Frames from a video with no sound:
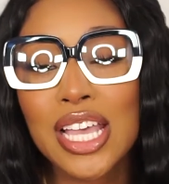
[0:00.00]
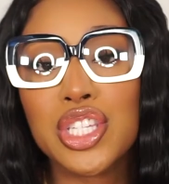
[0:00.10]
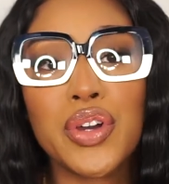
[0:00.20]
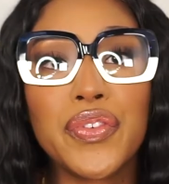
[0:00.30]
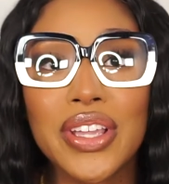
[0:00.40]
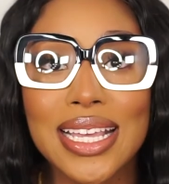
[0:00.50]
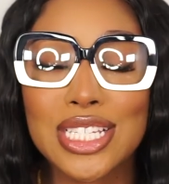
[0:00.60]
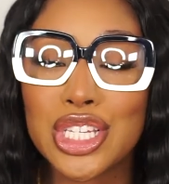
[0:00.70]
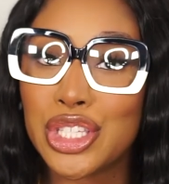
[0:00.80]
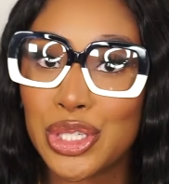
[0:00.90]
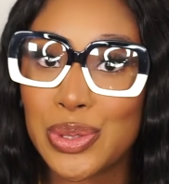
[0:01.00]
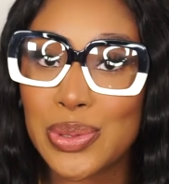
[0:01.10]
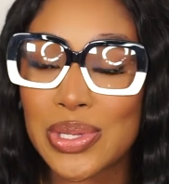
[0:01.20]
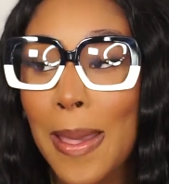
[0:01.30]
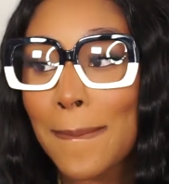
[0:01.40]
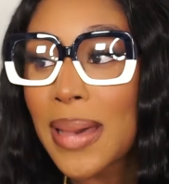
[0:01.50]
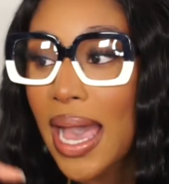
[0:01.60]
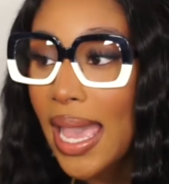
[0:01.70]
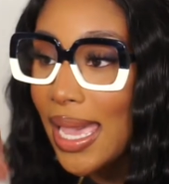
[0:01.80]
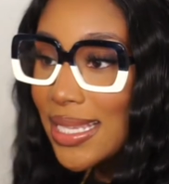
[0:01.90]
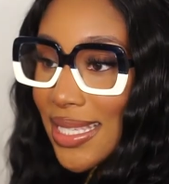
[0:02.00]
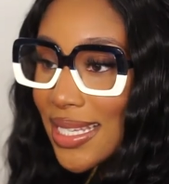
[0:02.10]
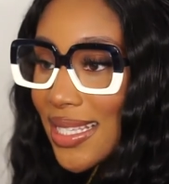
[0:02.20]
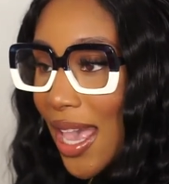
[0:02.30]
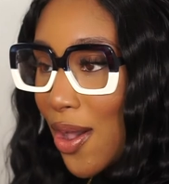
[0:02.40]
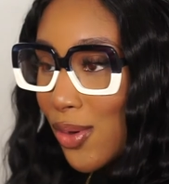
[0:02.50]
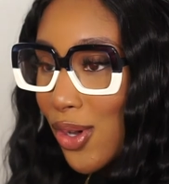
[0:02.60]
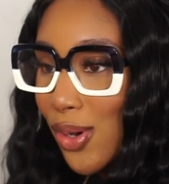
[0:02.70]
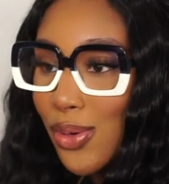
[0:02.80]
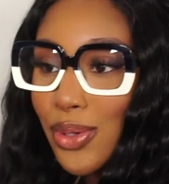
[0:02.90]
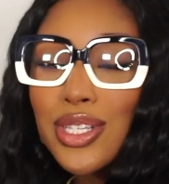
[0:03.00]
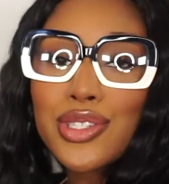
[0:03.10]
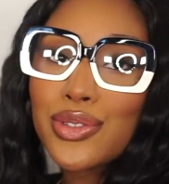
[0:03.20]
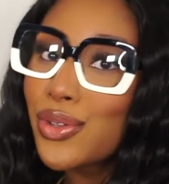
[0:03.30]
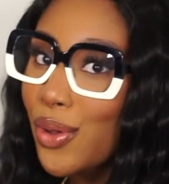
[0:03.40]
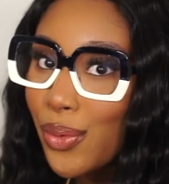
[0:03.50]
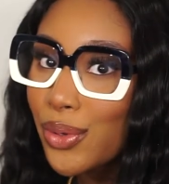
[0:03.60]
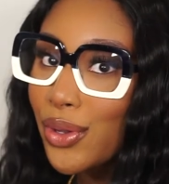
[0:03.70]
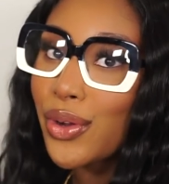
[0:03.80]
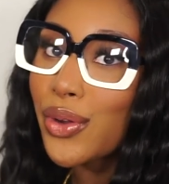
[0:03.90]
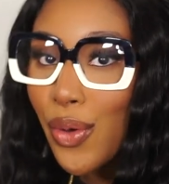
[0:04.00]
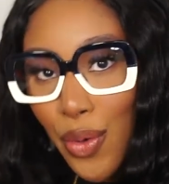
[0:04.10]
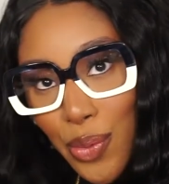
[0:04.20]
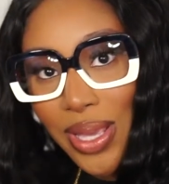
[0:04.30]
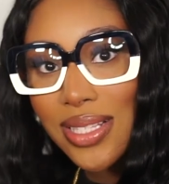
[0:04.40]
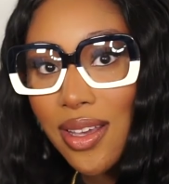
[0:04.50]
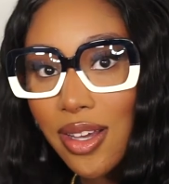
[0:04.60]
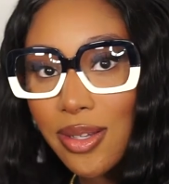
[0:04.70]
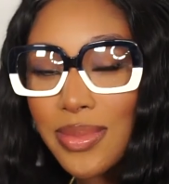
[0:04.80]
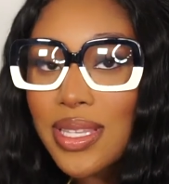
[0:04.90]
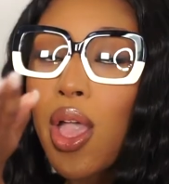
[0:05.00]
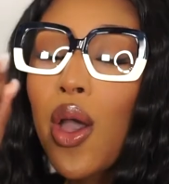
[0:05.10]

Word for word: Don't forget to use my discount code, because you know your girl always comes